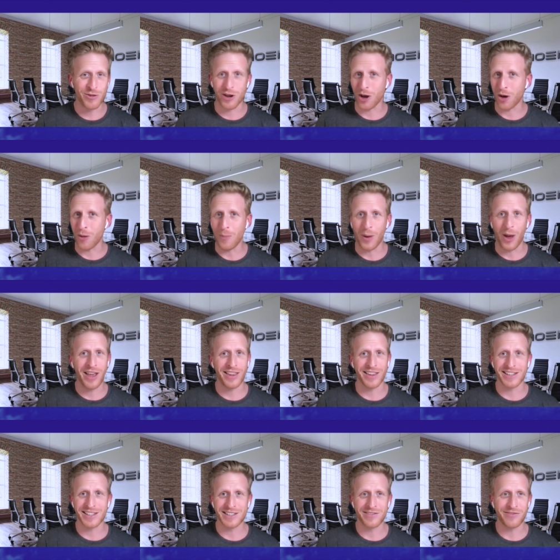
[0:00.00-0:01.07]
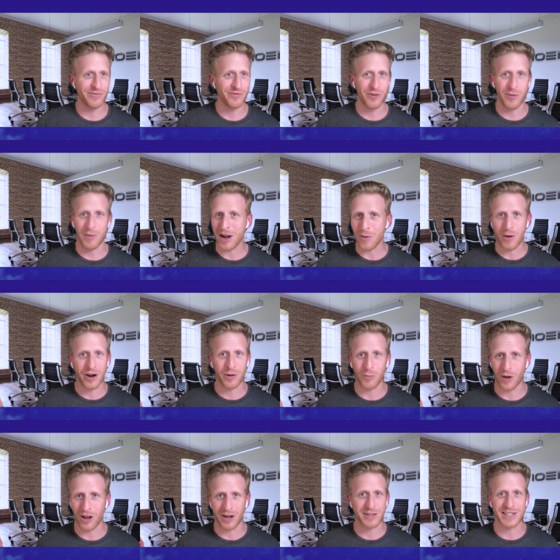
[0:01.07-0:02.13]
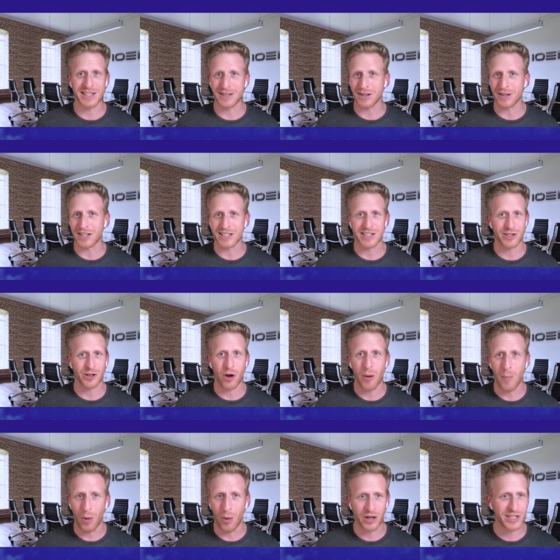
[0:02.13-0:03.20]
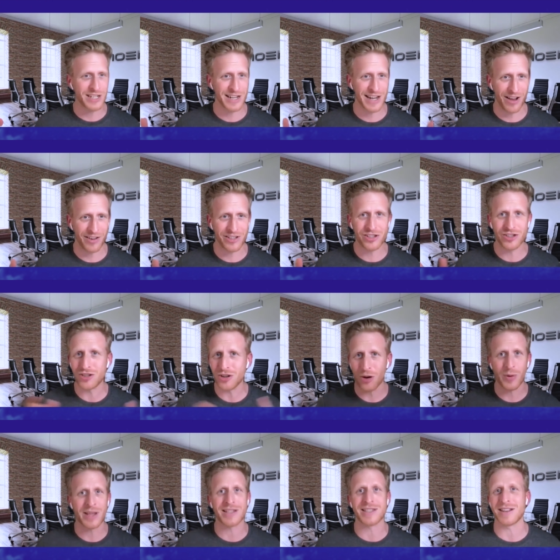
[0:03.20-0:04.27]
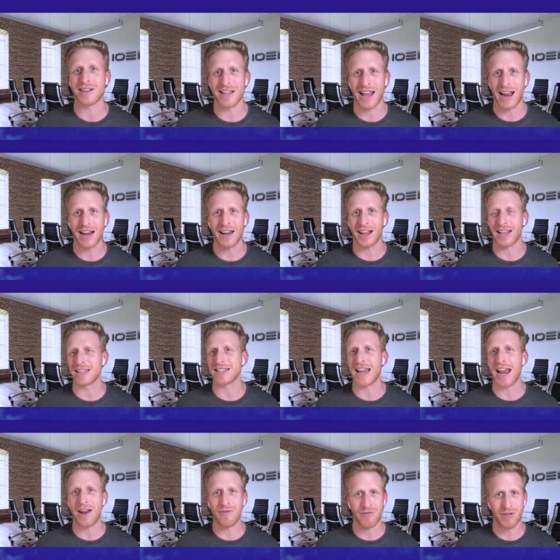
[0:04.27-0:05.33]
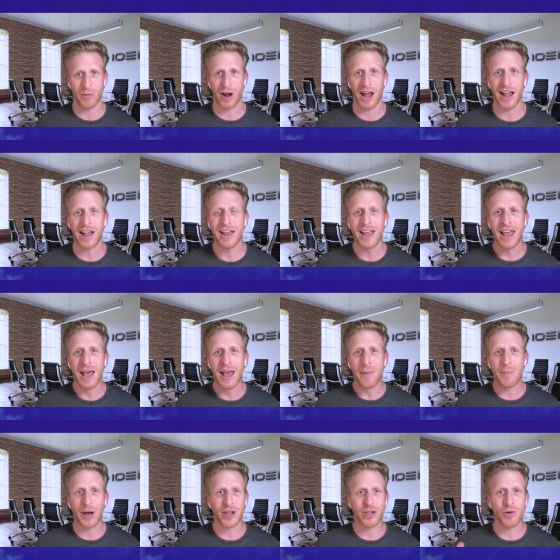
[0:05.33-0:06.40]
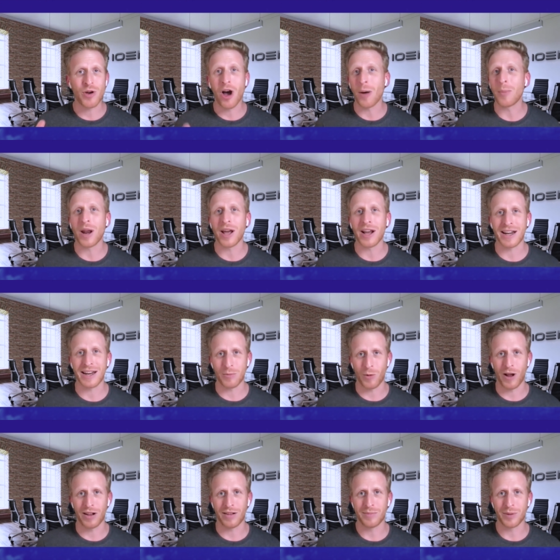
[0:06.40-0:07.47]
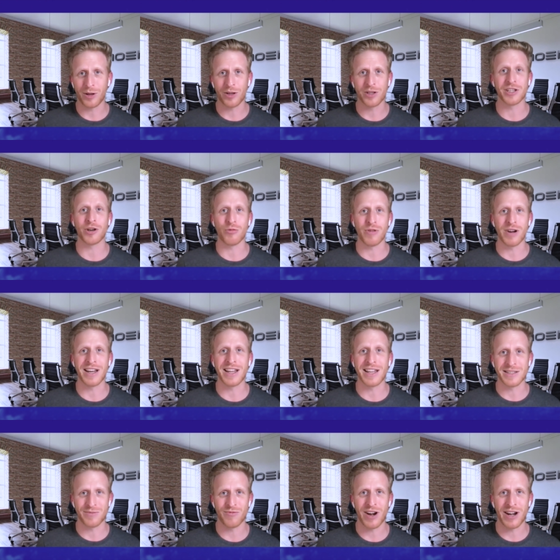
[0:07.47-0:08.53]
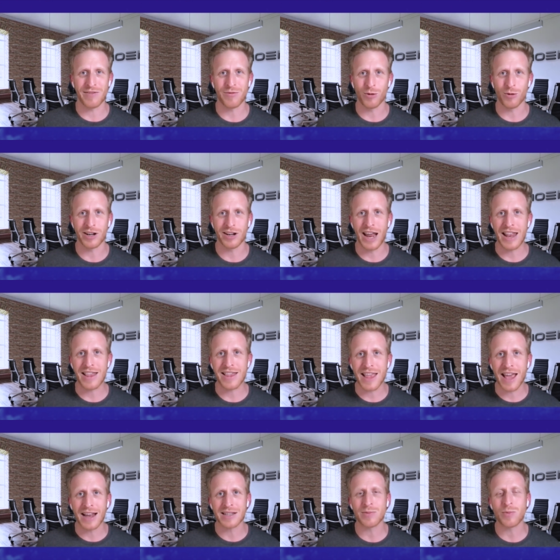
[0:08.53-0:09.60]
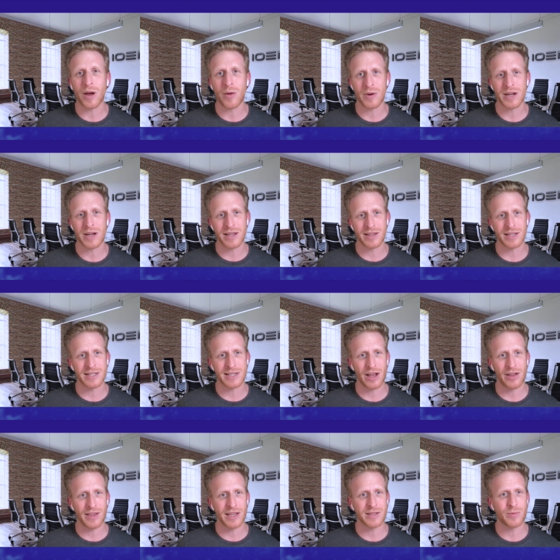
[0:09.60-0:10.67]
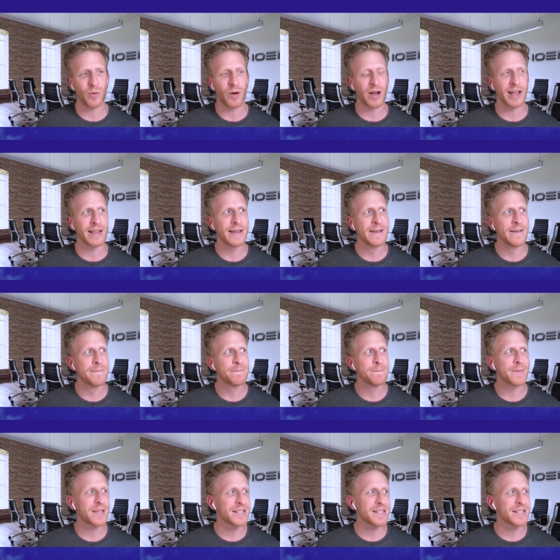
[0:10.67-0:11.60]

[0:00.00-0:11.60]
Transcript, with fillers: you can go and buy this from anywhere in the world. this is a commodity now. It's so easy to get, like it's everywhere, but you can't plug it in well because the grid isn't ready for it. And that's why we need this now. That's why,